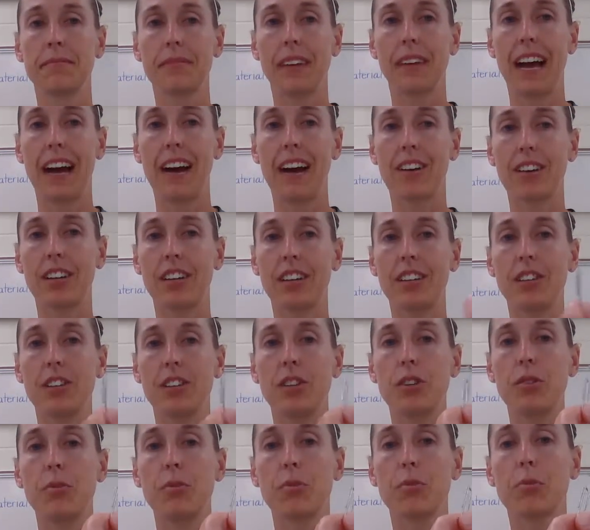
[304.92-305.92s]
How can
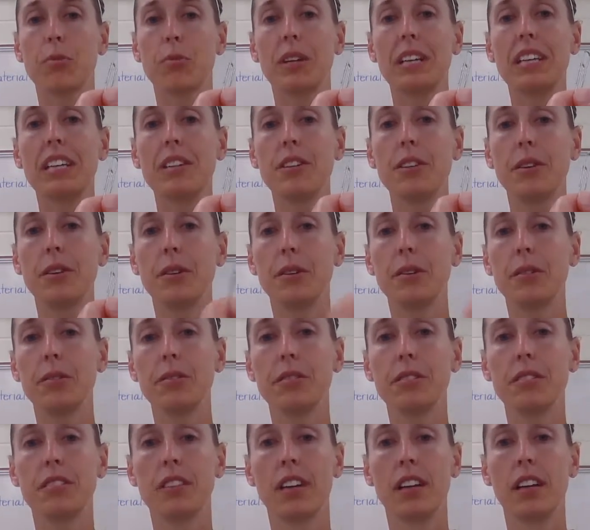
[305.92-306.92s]
you
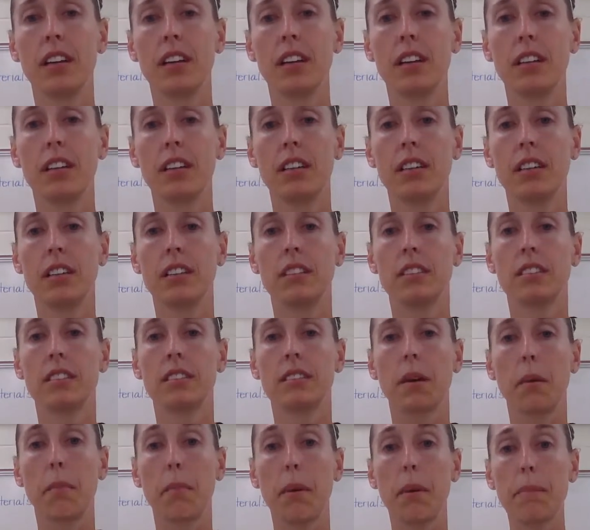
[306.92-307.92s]
reuse
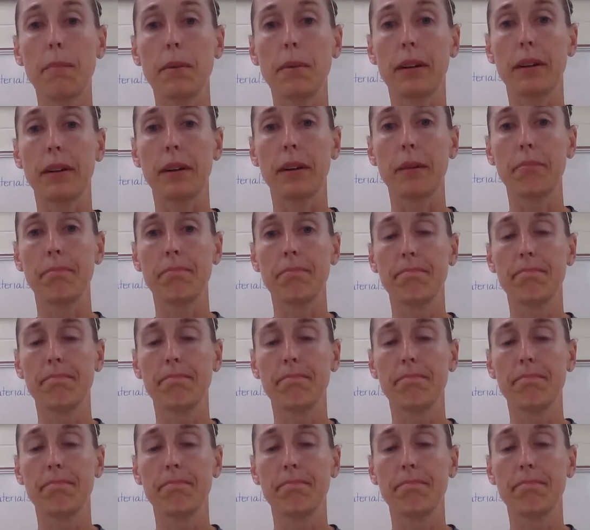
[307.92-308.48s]
a paper clip.